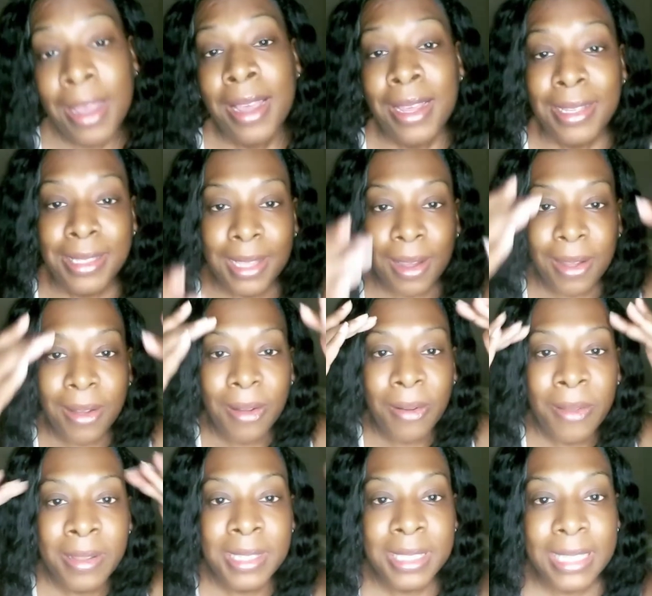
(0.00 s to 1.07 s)
So
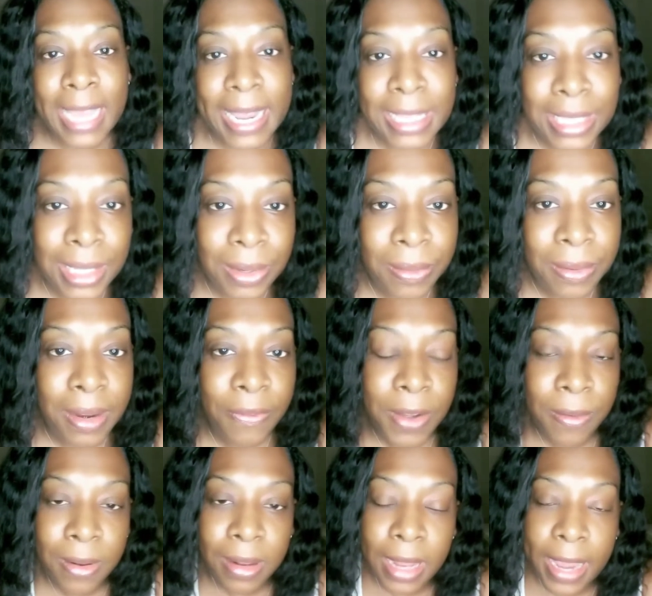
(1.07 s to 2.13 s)
stay tuned if you
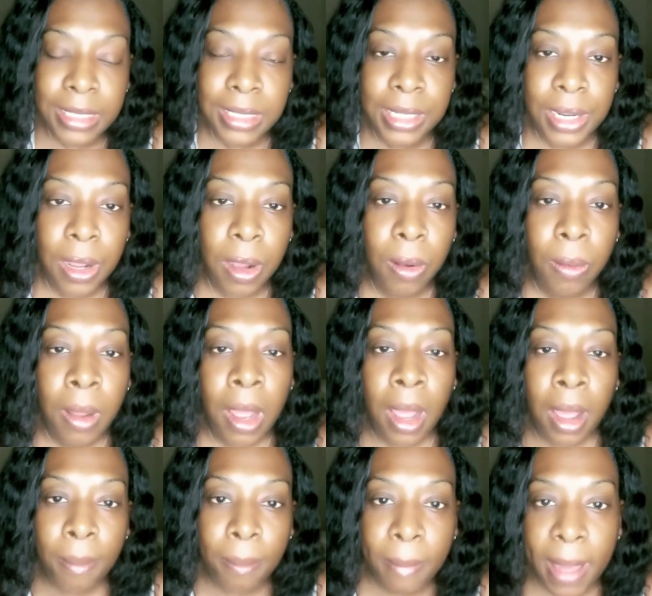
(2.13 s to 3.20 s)
would like to know
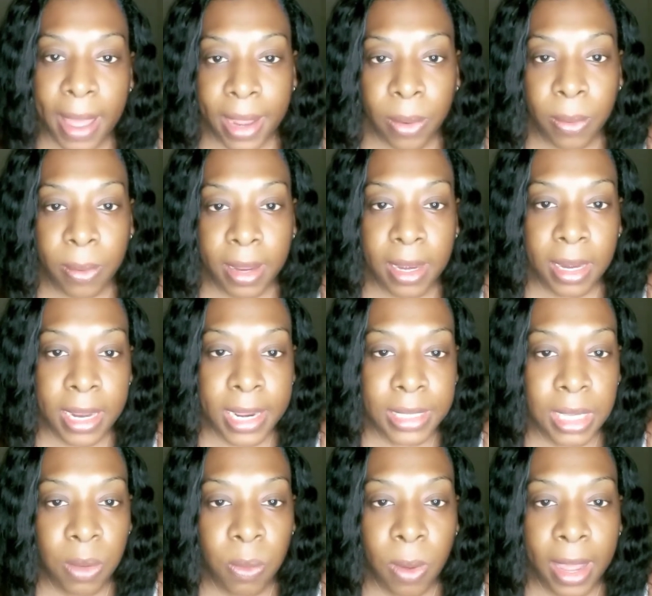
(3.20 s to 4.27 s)
my quick and
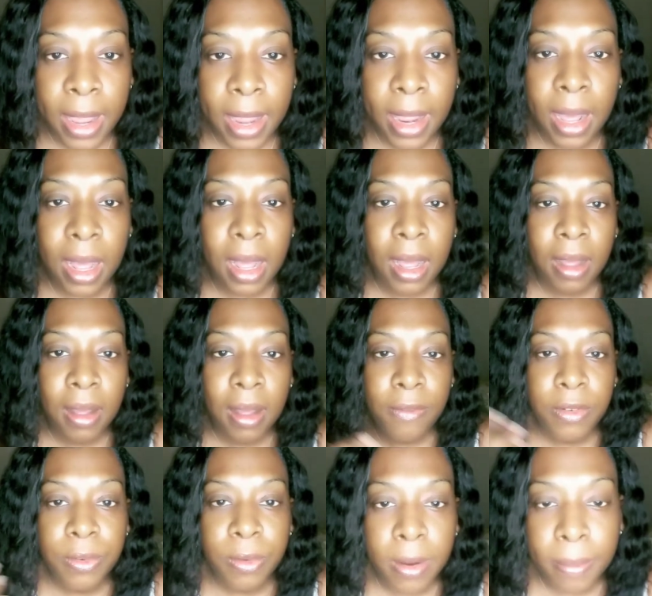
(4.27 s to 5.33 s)
easy way of
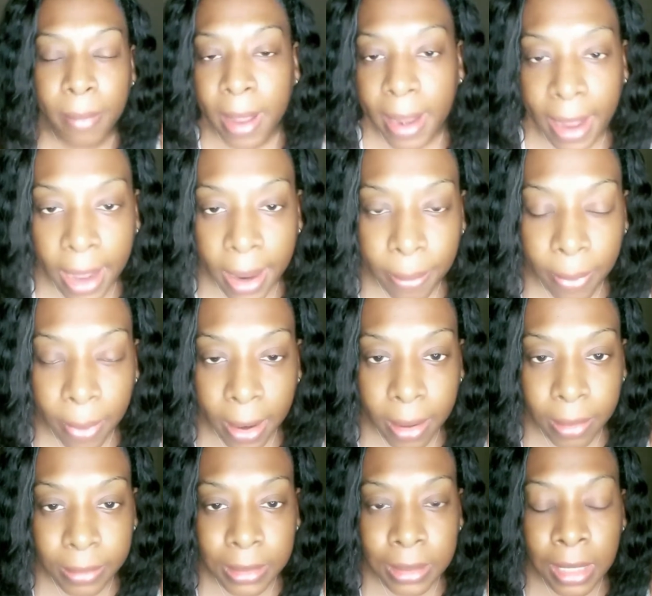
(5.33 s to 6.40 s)
doing my
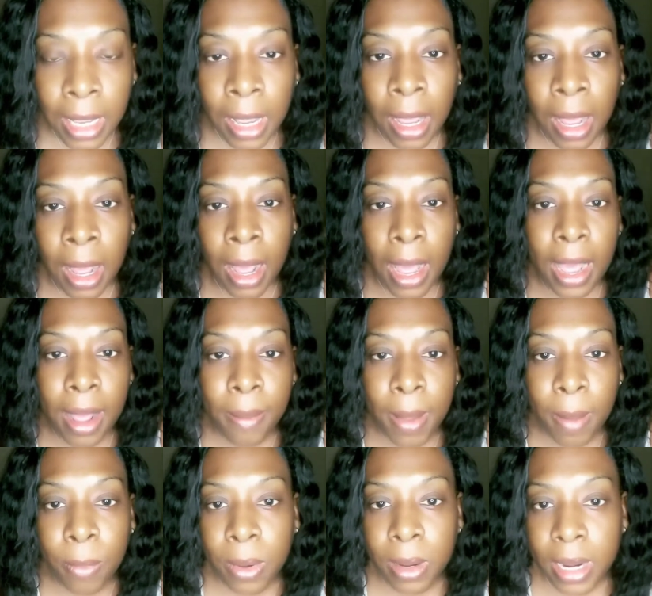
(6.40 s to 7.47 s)
eyebrows. Um, I'm
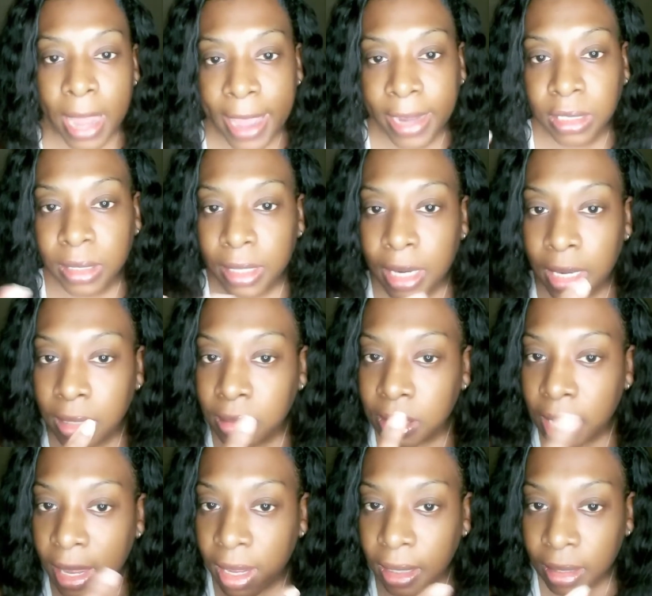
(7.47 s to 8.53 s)
going to actually
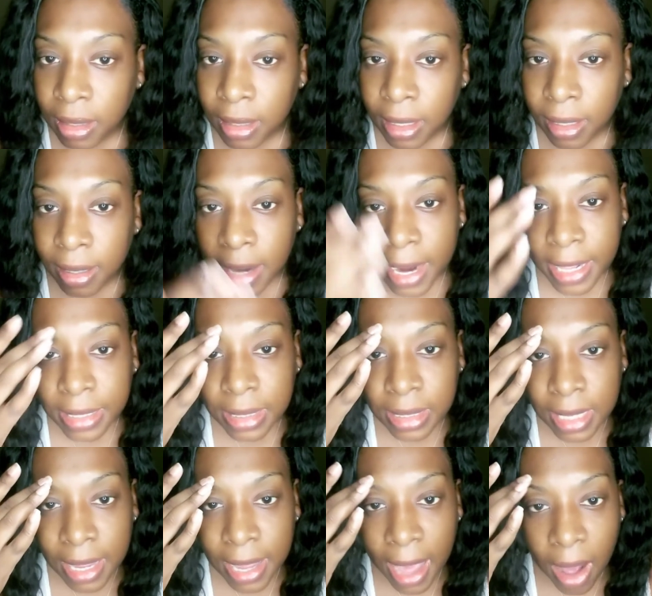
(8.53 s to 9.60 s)
take a look and
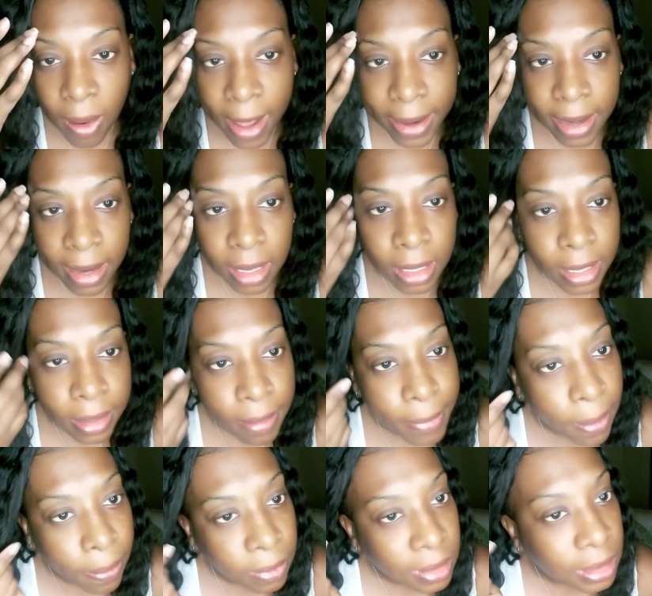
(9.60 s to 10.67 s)
see how I can clean them
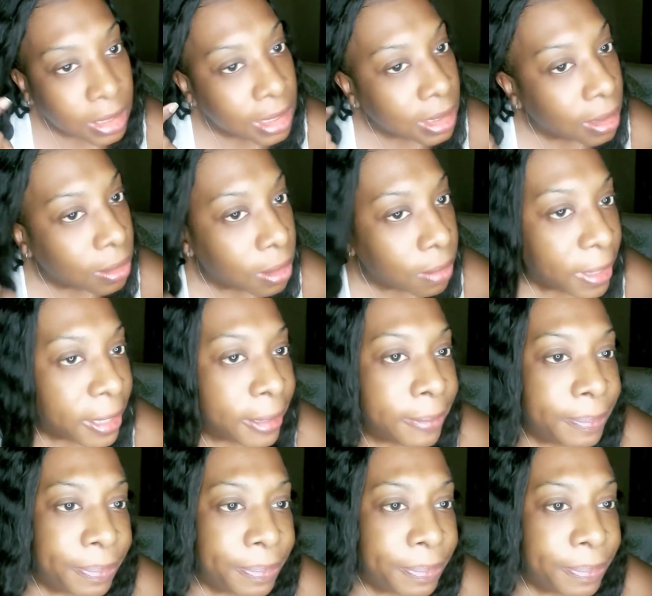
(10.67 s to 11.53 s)
up just a little bit.